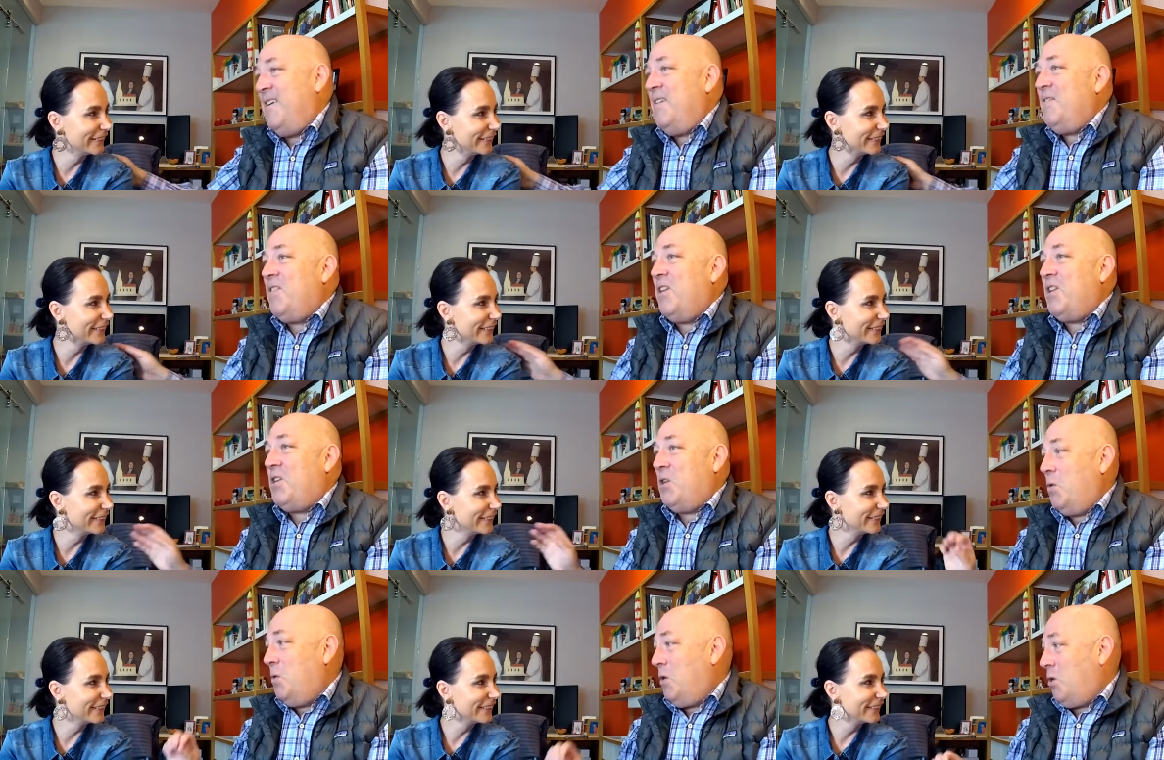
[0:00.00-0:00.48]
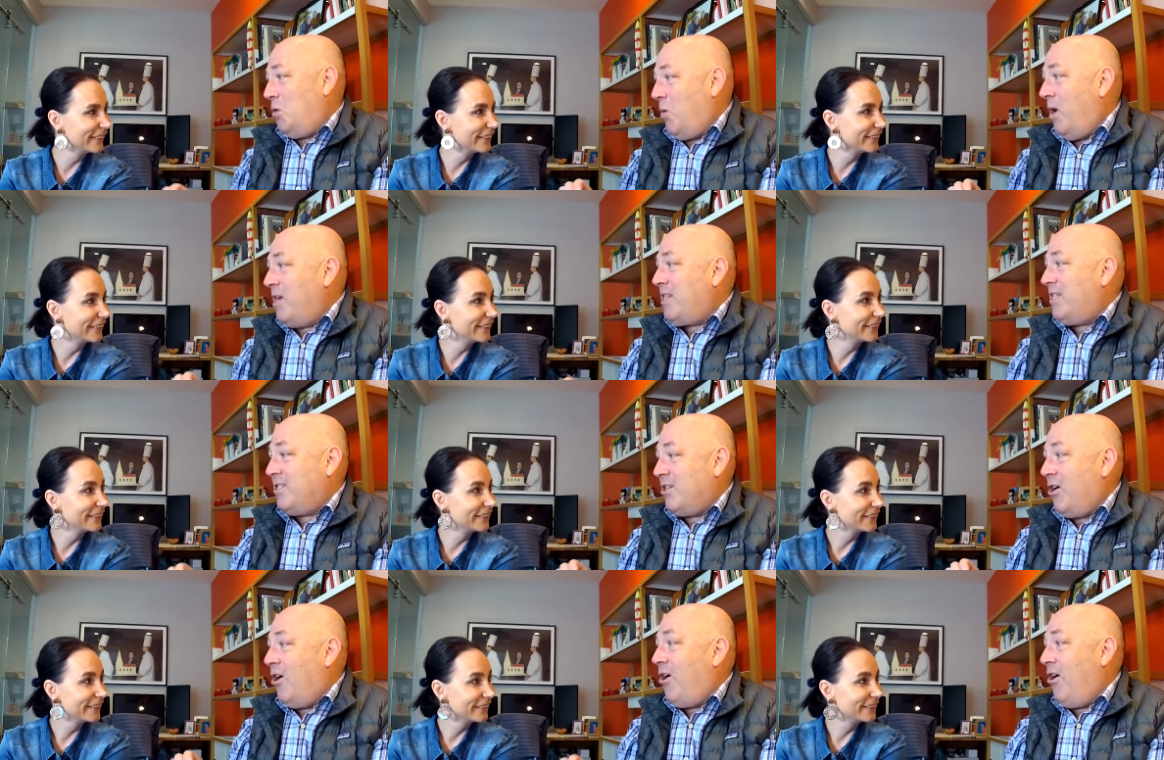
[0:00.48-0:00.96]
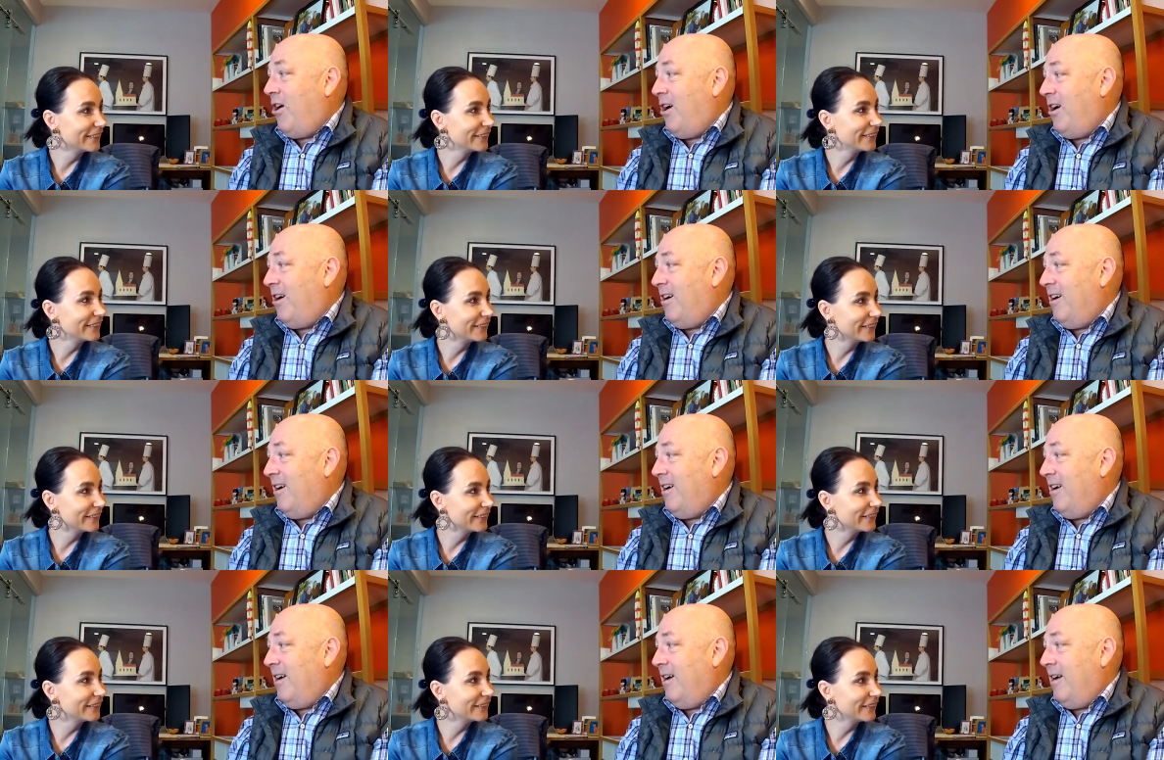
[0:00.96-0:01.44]
Speaker 1: The two choices
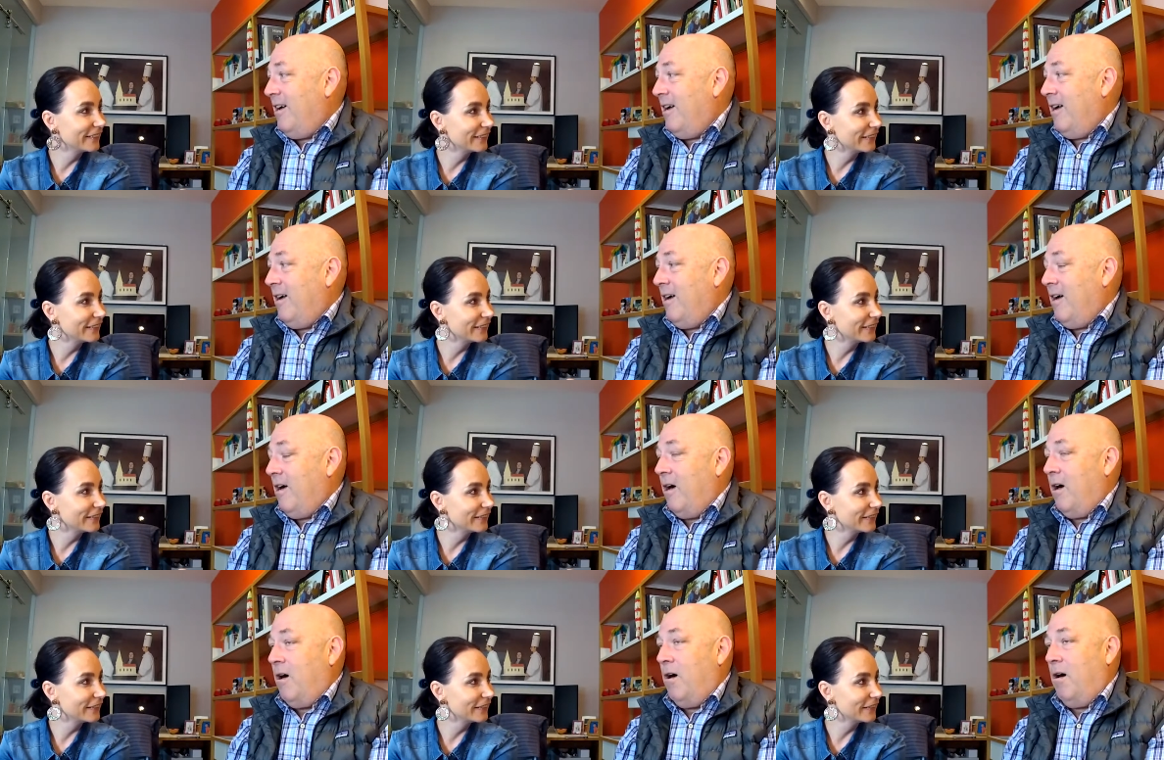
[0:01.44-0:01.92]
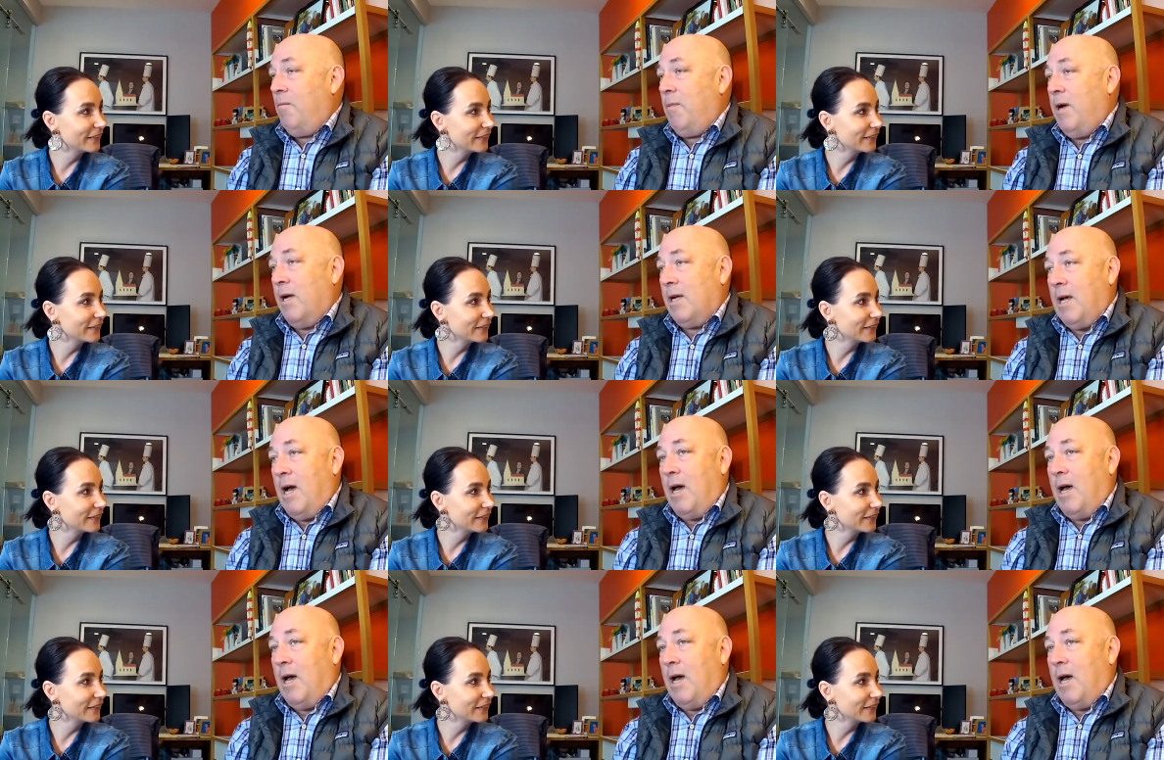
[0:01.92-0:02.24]
are, oh my